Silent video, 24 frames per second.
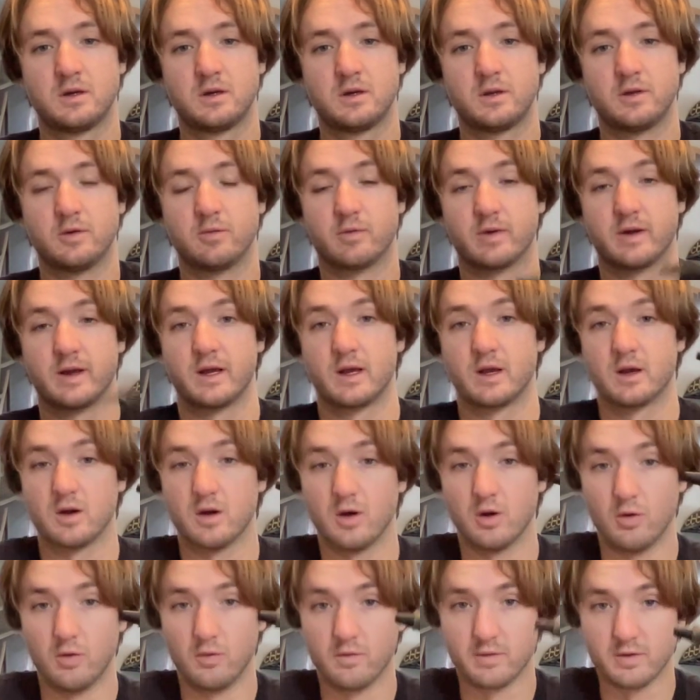the ring
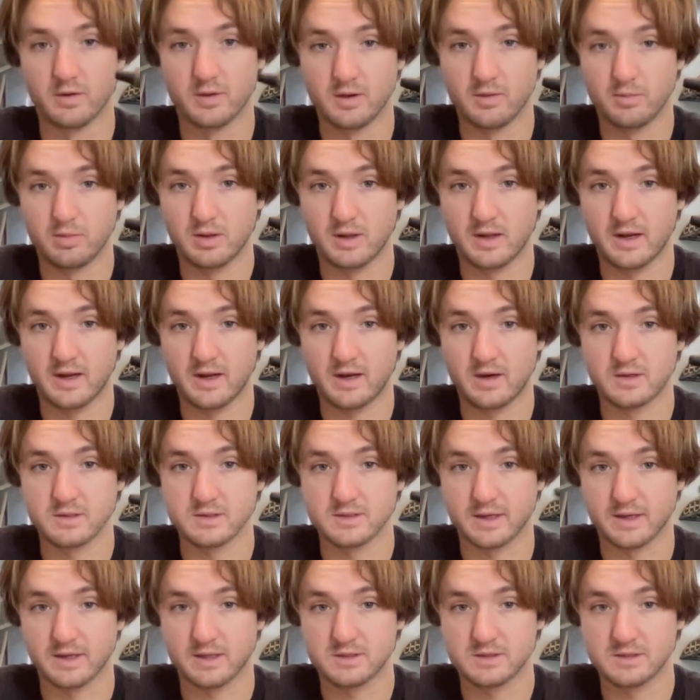over the pliers
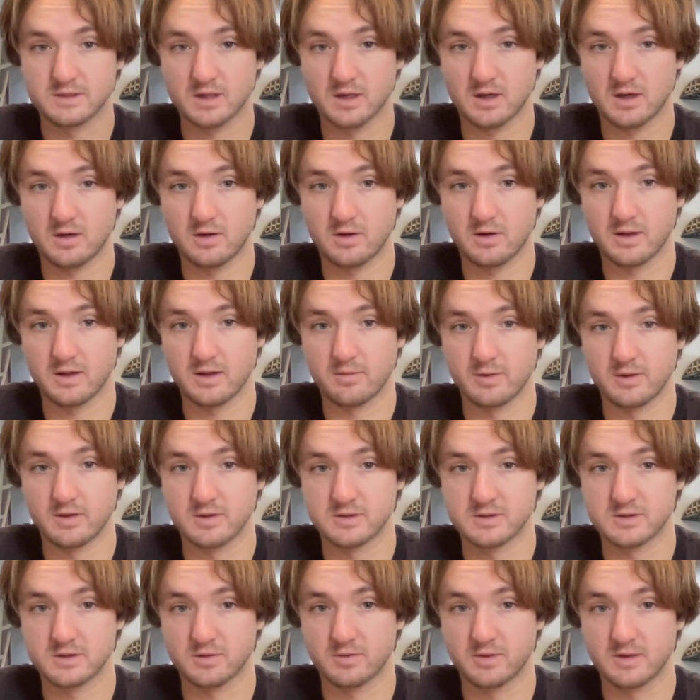like so, and then when you
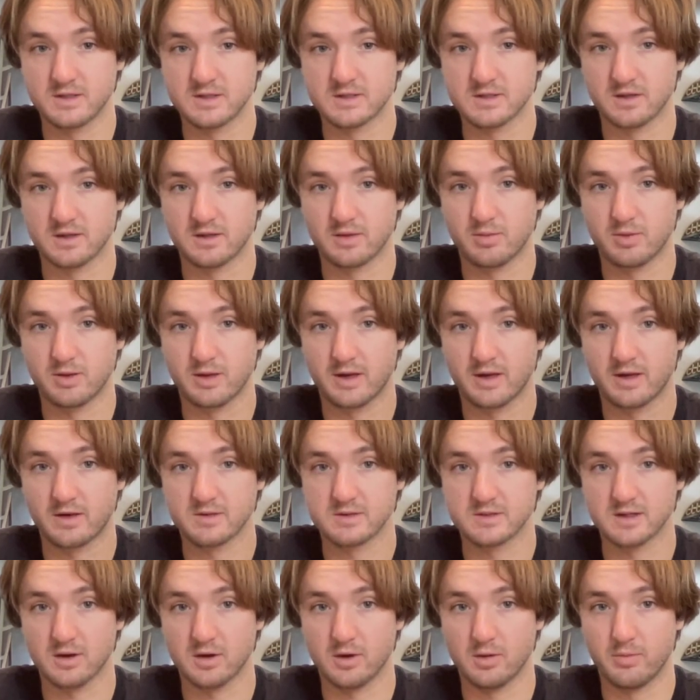squeeze on the pliers,
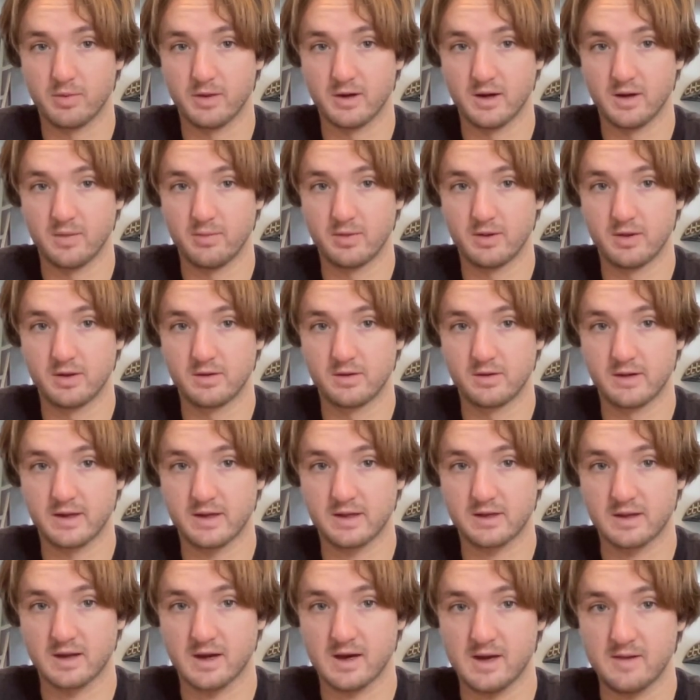they open up
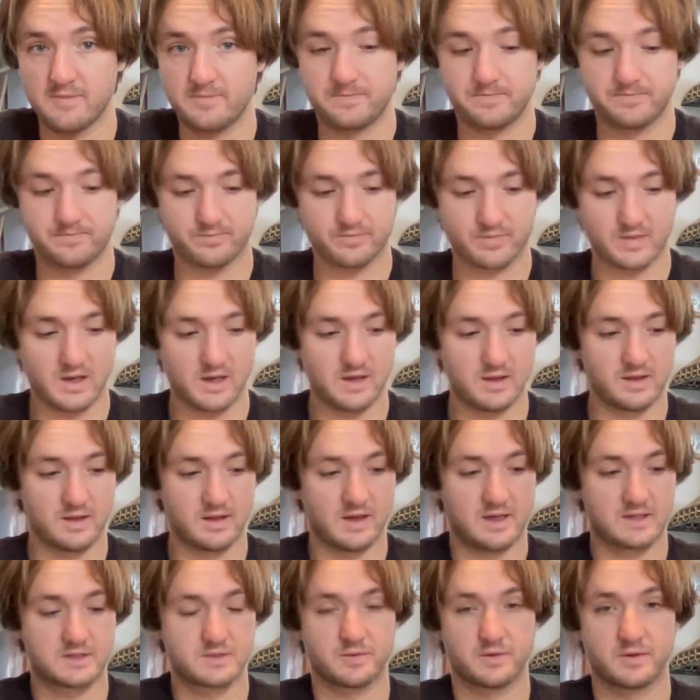like that. And then
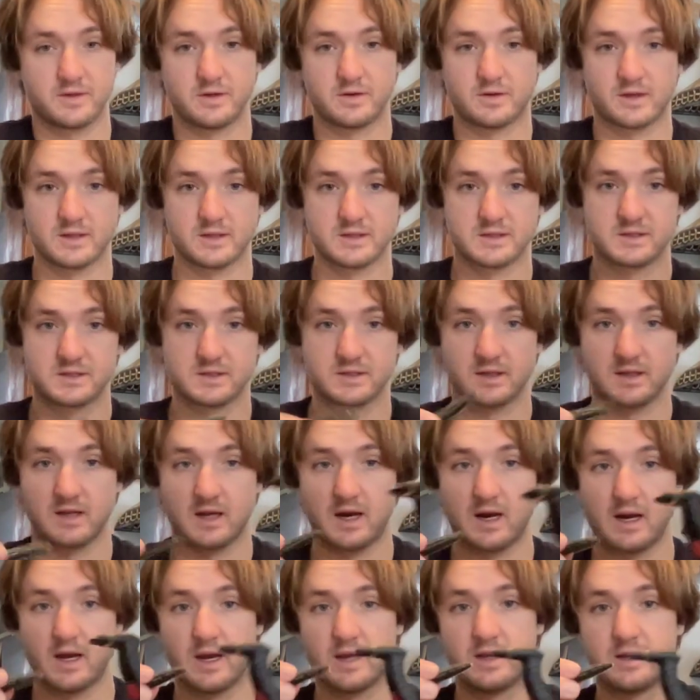that's when you can
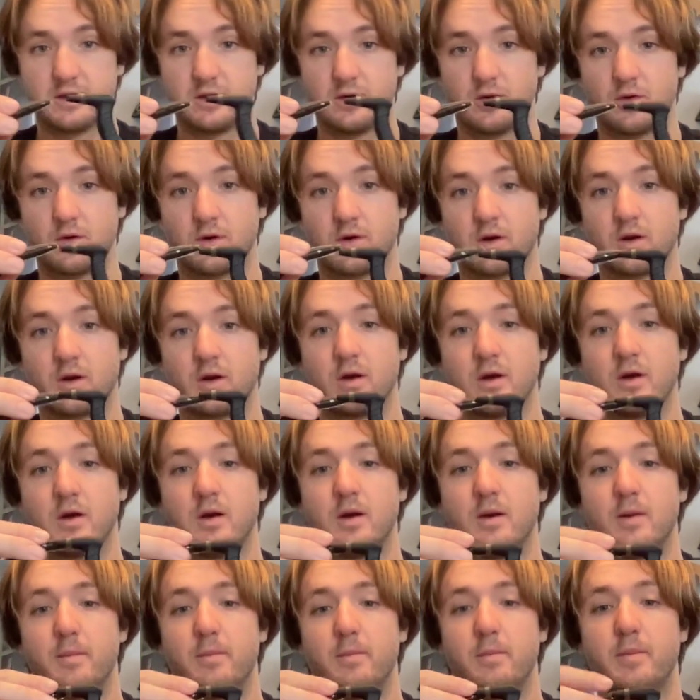slide your
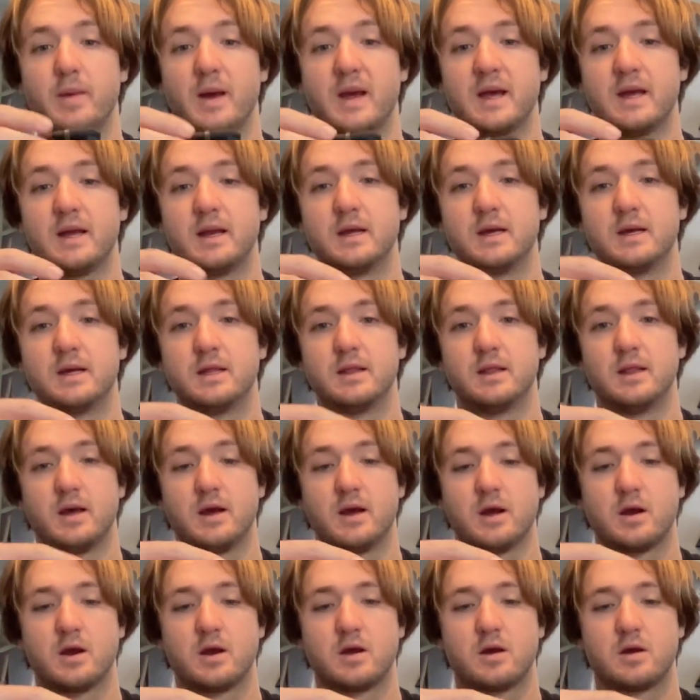bait in
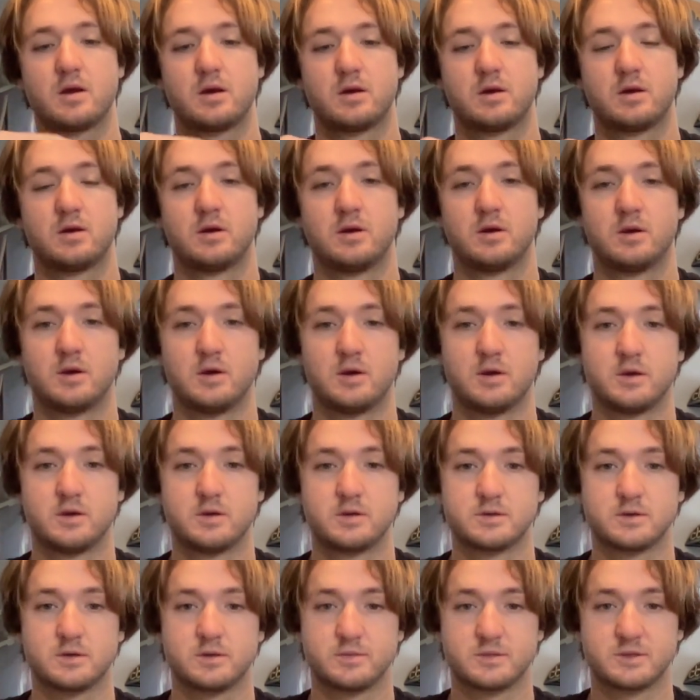there.
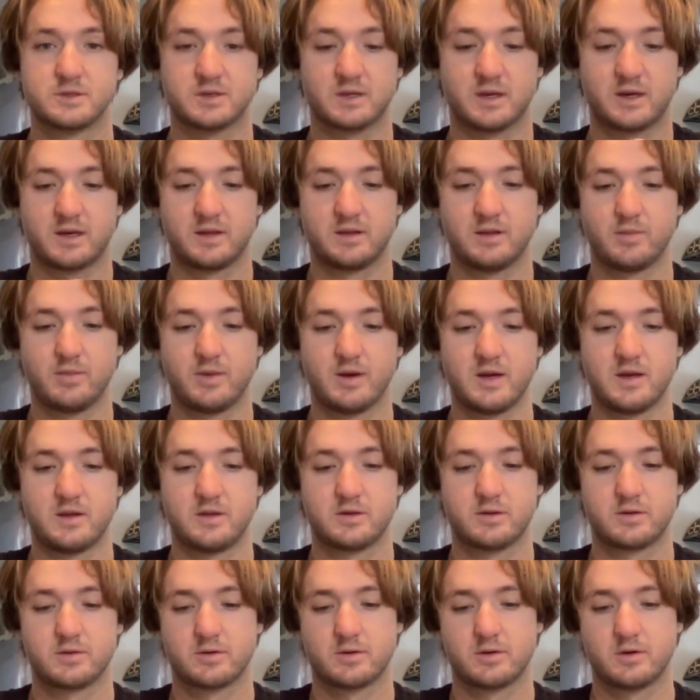So I'm sliding the
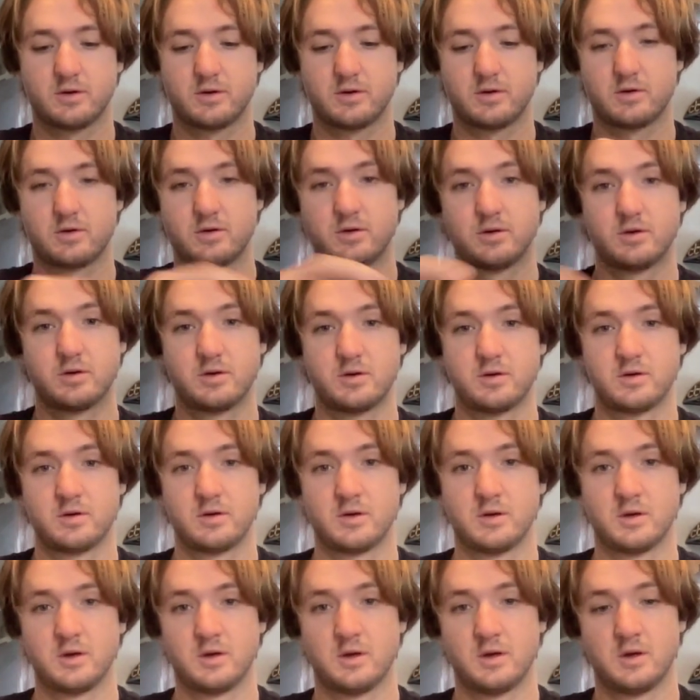bait through
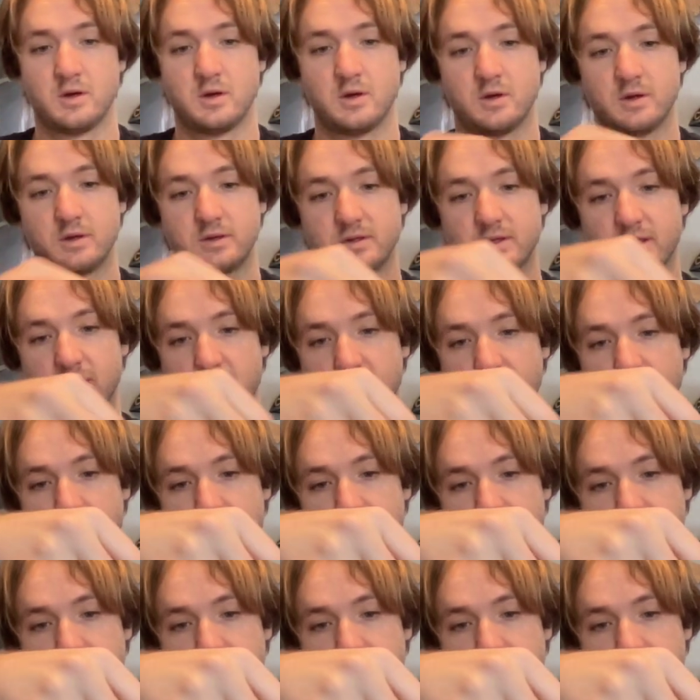so I get